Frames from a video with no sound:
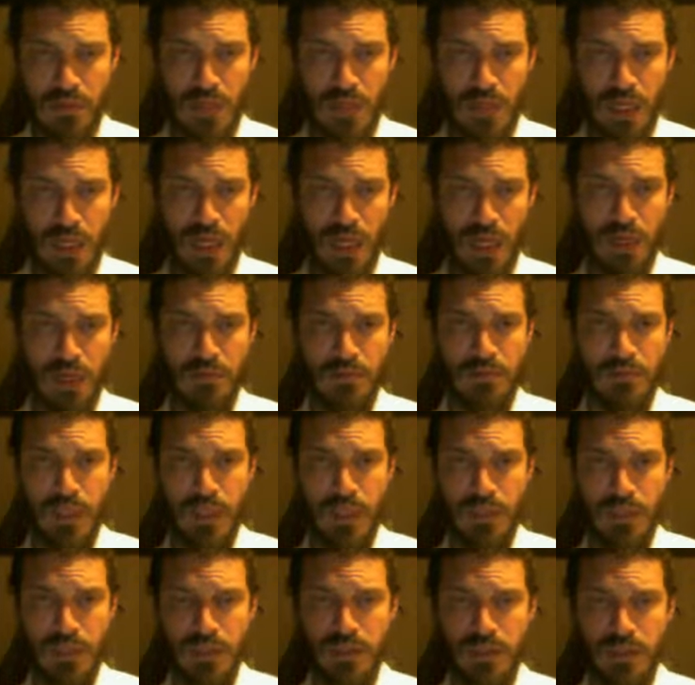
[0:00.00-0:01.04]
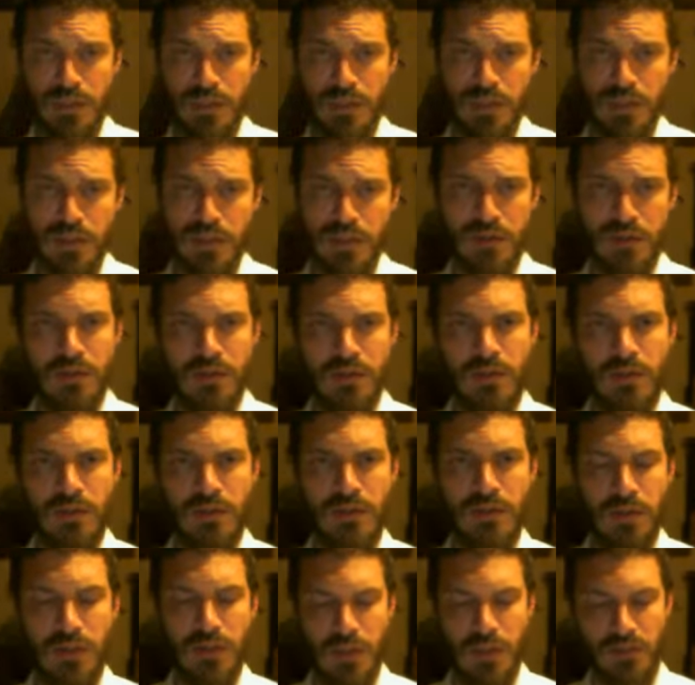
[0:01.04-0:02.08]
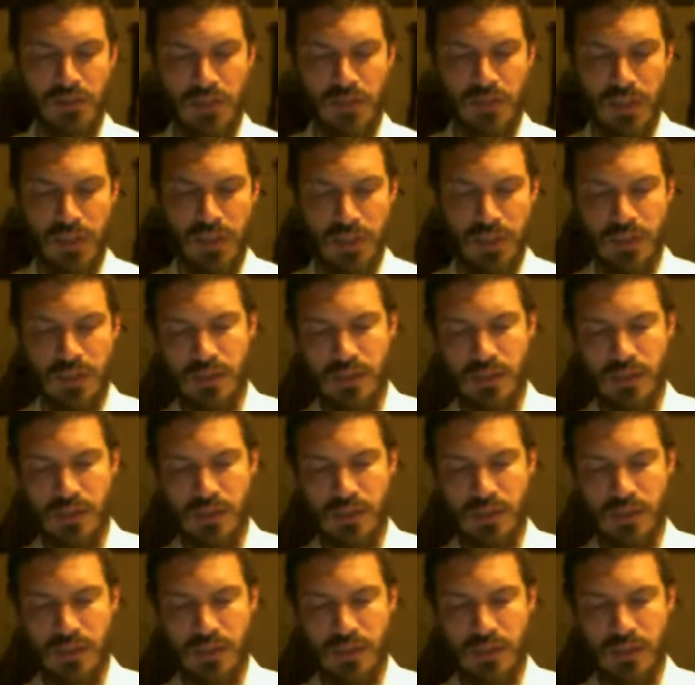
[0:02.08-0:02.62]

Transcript: how much of this